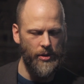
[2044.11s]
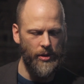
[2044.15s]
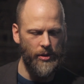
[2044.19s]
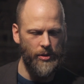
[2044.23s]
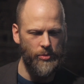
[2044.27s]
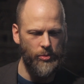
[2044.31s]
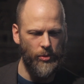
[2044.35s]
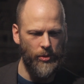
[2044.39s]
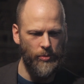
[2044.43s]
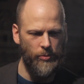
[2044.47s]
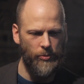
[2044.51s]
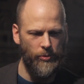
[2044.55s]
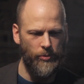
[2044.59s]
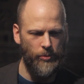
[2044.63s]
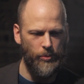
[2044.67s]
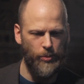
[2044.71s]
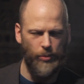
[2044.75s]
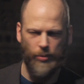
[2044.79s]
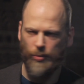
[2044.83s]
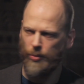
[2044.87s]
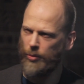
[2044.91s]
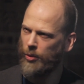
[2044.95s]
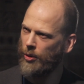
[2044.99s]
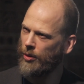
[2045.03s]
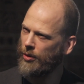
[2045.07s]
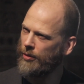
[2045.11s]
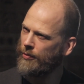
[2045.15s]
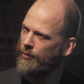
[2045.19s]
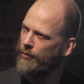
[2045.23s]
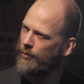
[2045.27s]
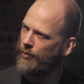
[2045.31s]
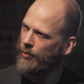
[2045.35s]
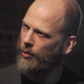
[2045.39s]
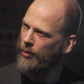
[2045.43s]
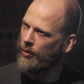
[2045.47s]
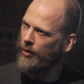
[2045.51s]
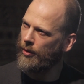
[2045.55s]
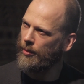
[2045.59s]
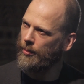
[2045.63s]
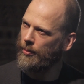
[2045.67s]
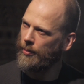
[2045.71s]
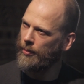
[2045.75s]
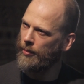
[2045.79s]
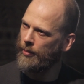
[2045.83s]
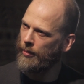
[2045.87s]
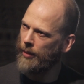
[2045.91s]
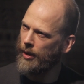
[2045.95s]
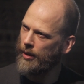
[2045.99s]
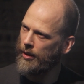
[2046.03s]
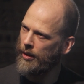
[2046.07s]
It's
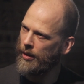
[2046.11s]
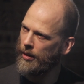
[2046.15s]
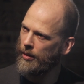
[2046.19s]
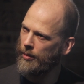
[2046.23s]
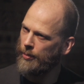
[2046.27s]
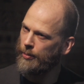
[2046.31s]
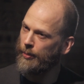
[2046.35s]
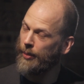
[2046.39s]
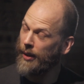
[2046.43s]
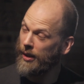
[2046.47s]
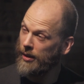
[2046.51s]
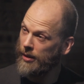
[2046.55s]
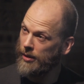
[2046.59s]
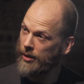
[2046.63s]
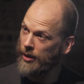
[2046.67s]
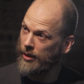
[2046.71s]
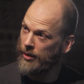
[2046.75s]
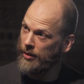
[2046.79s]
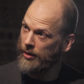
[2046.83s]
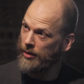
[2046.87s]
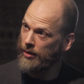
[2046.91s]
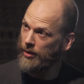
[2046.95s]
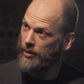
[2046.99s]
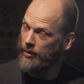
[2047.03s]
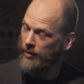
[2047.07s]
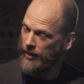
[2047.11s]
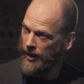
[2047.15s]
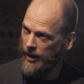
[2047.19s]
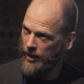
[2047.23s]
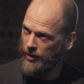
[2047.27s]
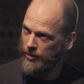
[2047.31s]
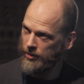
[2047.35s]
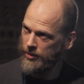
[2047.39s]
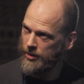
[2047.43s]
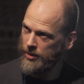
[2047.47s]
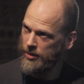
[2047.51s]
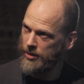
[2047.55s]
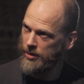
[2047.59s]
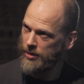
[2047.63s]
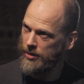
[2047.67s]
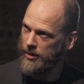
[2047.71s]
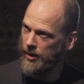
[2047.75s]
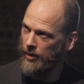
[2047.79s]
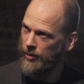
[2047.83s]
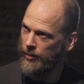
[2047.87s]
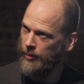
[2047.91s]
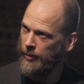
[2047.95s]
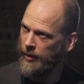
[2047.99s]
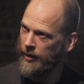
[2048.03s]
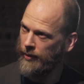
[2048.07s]
1.4 billion crowns.
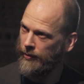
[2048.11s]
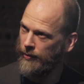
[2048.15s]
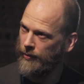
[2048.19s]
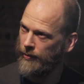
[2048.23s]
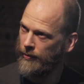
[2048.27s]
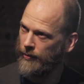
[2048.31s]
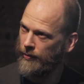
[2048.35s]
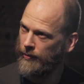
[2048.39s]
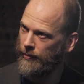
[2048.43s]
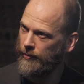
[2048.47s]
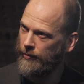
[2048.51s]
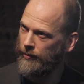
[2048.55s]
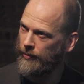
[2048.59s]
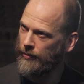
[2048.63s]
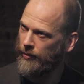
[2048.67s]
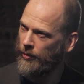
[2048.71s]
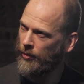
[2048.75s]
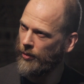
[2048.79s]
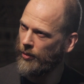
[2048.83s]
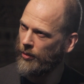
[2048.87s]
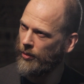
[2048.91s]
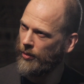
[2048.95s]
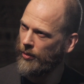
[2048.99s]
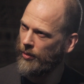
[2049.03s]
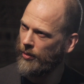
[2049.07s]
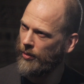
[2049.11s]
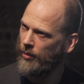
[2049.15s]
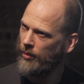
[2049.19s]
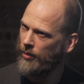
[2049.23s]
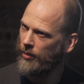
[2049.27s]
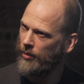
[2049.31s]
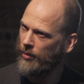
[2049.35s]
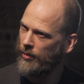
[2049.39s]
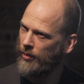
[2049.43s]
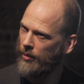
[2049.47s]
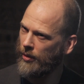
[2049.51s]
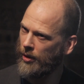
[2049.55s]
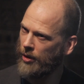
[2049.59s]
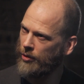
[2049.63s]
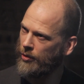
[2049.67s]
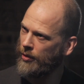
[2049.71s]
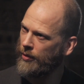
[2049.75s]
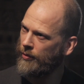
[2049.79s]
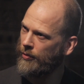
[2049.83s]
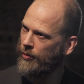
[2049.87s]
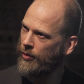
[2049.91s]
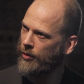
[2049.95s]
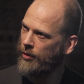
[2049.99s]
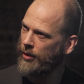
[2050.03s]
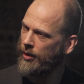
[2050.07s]
So it would be
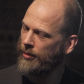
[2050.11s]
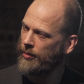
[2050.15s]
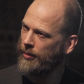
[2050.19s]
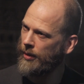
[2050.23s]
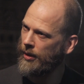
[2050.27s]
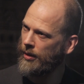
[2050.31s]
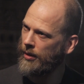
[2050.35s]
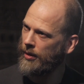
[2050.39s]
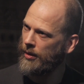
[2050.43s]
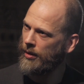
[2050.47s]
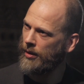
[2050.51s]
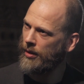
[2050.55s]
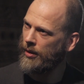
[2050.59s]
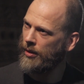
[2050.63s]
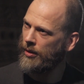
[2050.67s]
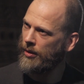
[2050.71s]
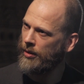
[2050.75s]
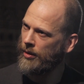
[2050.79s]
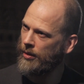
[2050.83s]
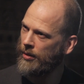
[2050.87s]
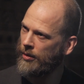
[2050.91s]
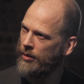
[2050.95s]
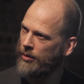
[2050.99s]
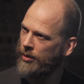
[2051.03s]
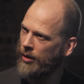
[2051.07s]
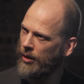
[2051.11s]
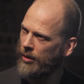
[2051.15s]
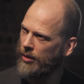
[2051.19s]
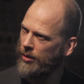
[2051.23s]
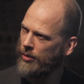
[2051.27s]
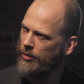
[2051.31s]
$140 million.